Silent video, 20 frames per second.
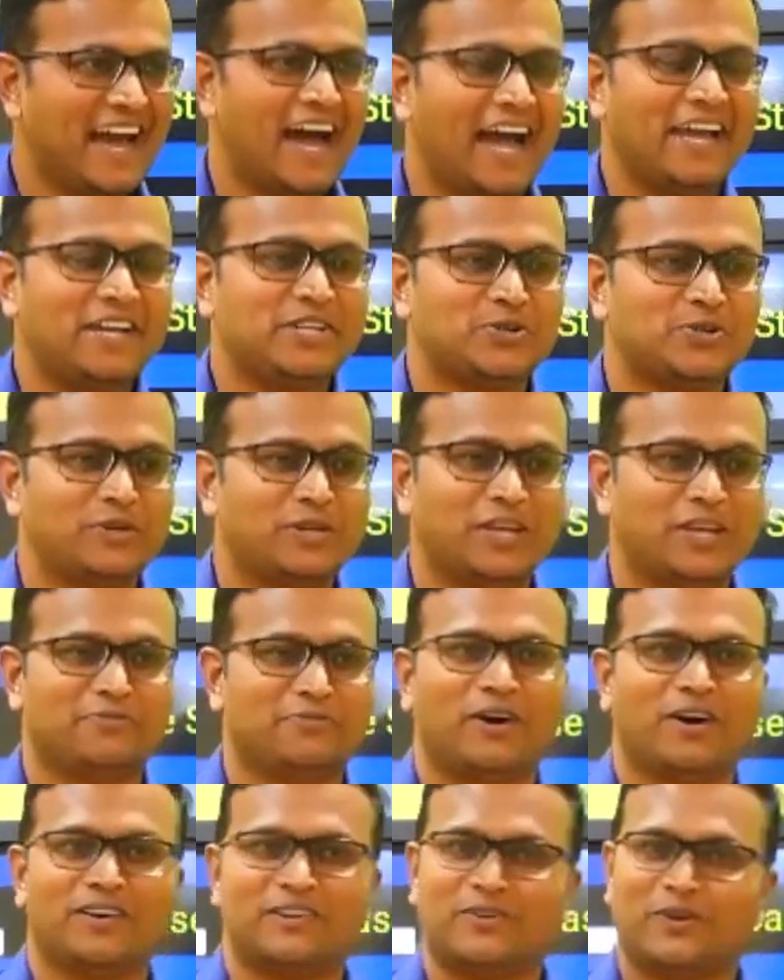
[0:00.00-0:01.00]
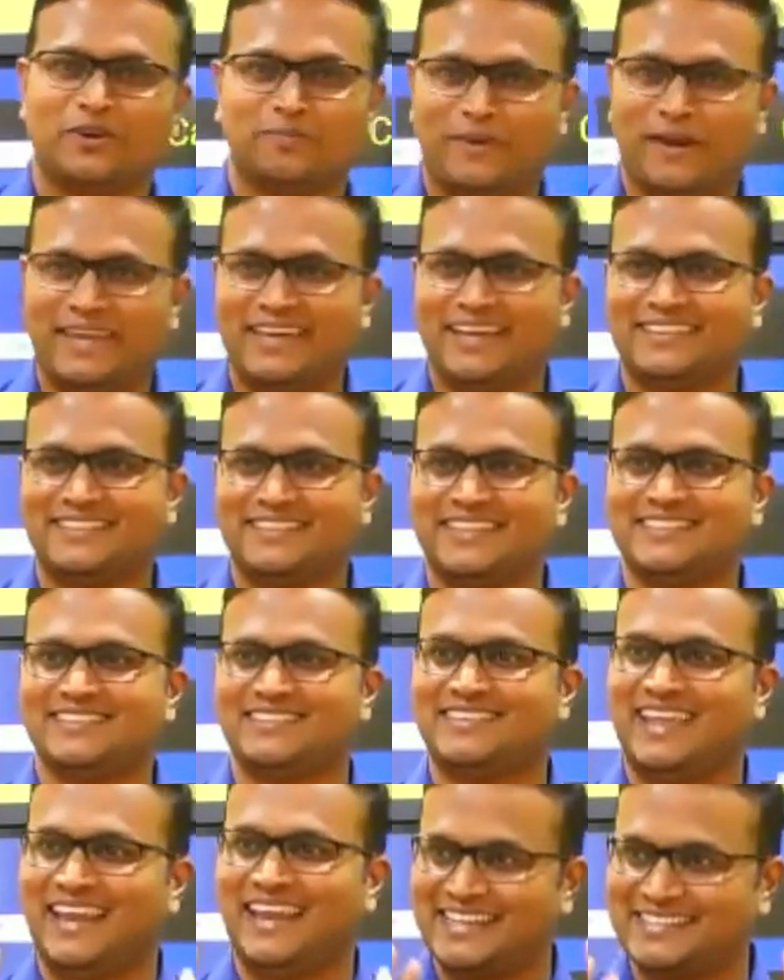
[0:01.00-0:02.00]
I should give, or not my
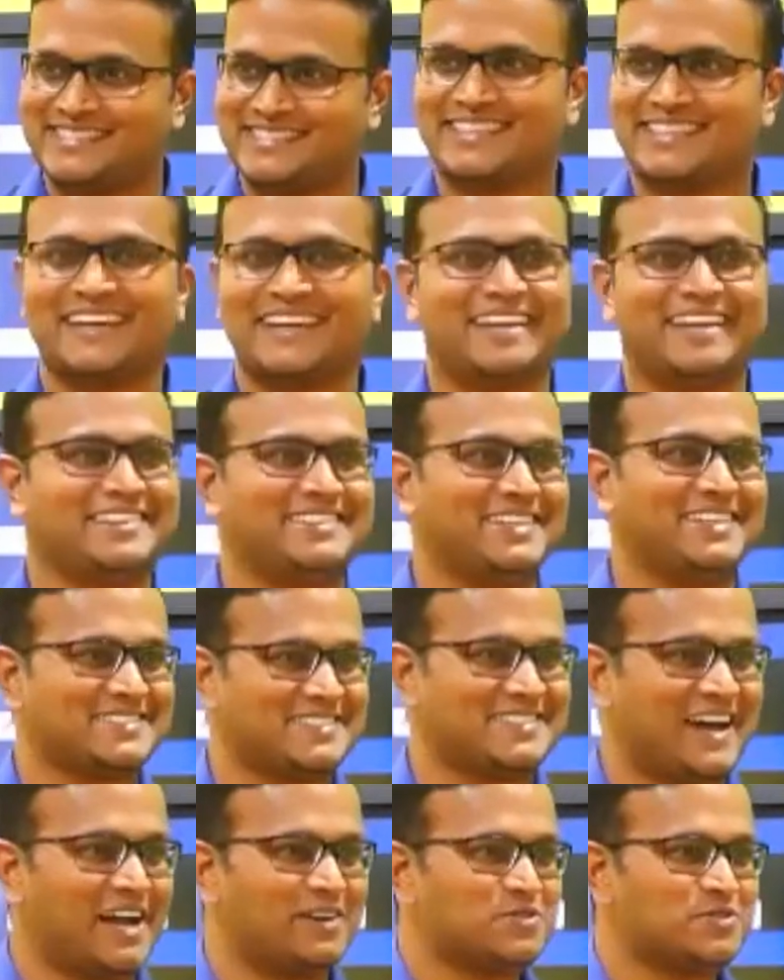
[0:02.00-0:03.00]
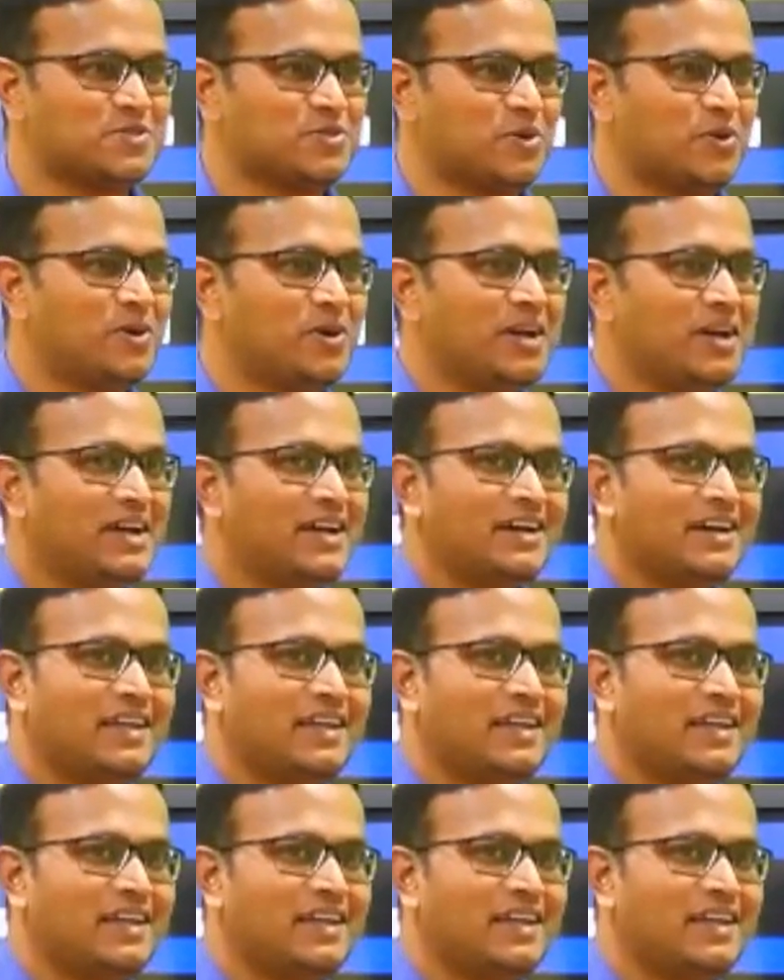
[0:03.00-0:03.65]
ethics, the lexicon ethics also.